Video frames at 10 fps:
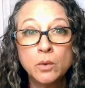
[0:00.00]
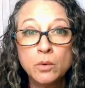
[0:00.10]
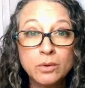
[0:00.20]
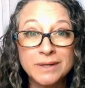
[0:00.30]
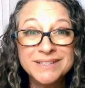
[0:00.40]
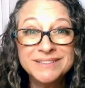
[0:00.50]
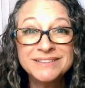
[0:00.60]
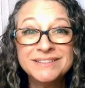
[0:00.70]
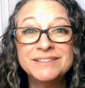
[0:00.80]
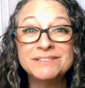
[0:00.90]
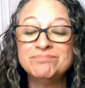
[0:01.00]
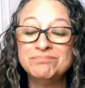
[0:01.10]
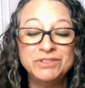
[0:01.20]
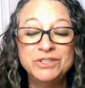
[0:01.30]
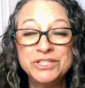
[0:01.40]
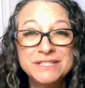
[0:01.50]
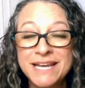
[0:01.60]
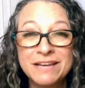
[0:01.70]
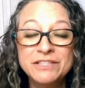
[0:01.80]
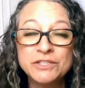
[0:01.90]
or you just
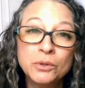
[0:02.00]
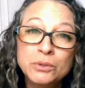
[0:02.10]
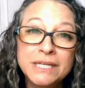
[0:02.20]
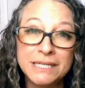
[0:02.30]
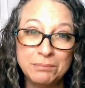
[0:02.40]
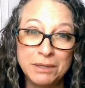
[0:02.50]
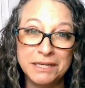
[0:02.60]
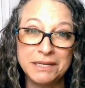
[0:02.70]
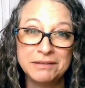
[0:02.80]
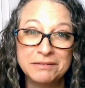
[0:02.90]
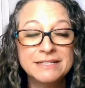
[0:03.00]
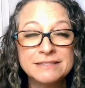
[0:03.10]
haven't told anybody.